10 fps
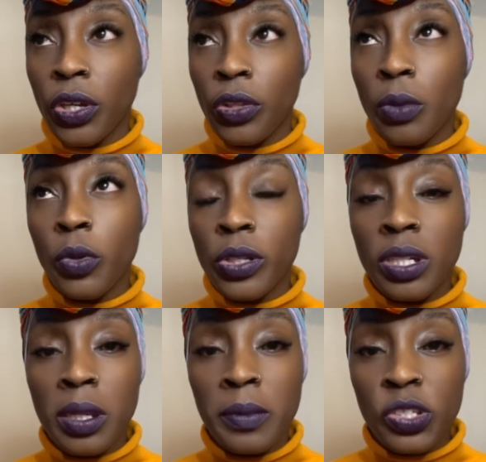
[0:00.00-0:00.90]
the more you're
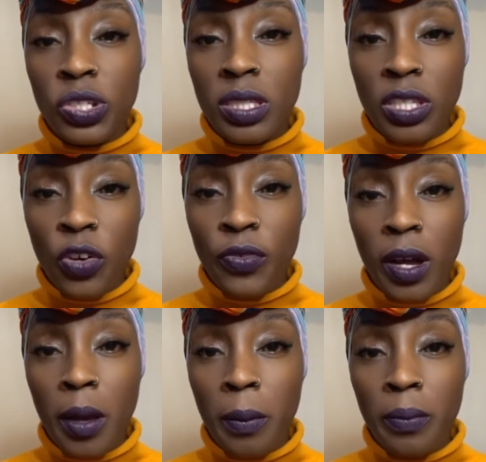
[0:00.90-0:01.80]
going to beat yourself
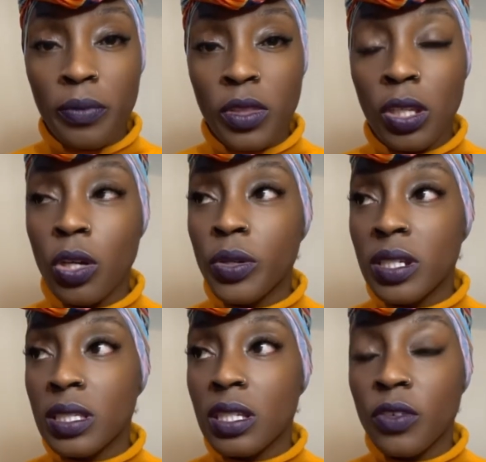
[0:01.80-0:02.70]
up. The lower
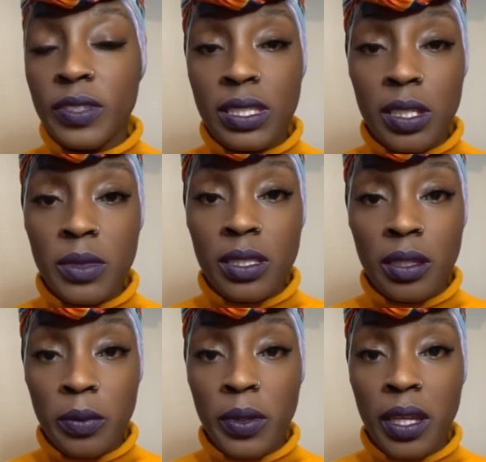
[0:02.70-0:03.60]
your self esteem is going
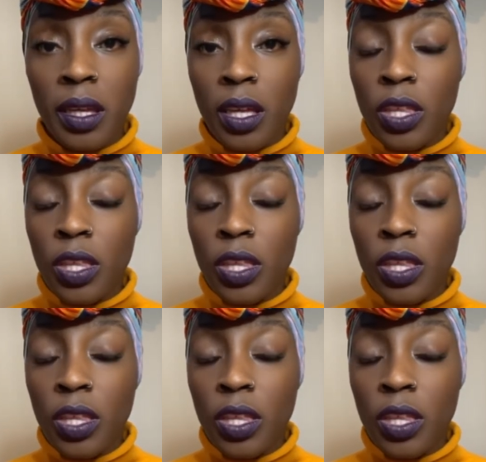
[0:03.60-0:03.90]
to be.